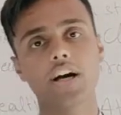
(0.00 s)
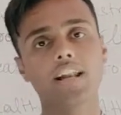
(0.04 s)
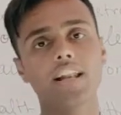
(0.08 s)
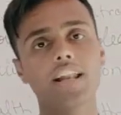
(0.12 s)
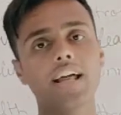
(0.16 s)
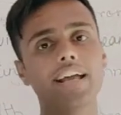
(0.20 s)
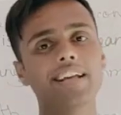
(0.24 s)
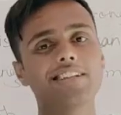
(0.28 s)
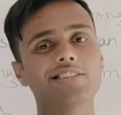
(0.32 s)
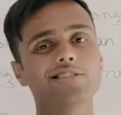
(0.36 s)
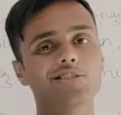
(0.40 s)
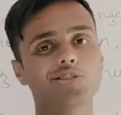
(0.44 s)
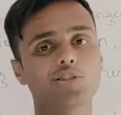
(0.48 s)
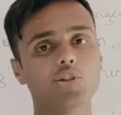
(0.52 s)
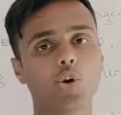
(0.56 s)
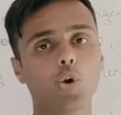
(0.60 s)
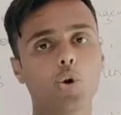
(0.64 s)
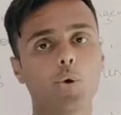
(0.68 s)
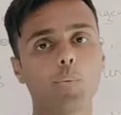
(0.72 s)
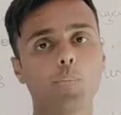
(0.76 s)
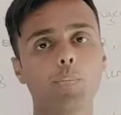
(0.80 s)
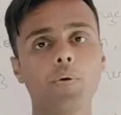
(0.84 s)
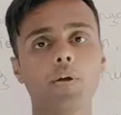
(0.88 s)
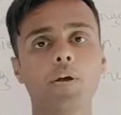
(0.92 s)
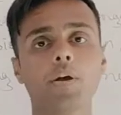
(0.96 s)
like
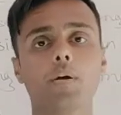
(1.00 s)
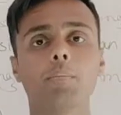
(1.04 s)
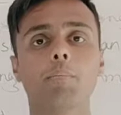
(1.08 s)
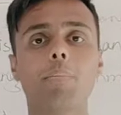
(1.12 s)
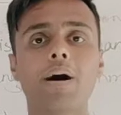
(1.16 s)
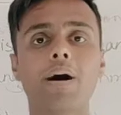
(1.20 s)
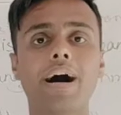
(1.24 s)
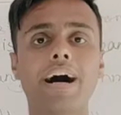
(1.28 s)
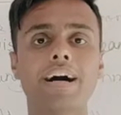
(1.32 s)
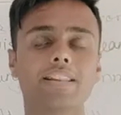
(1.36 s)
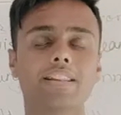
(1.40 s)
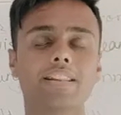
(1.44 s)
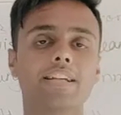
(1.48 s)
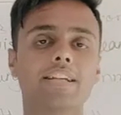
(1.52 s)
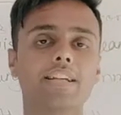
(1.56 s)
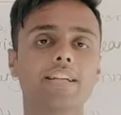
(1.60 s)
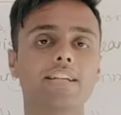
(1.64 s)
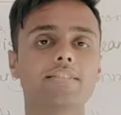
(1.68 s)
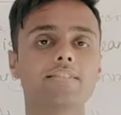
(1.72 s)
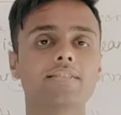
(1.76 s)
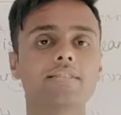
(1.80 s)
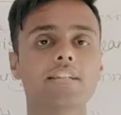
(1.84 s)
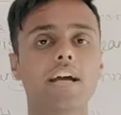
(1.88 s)
soap, bath linens,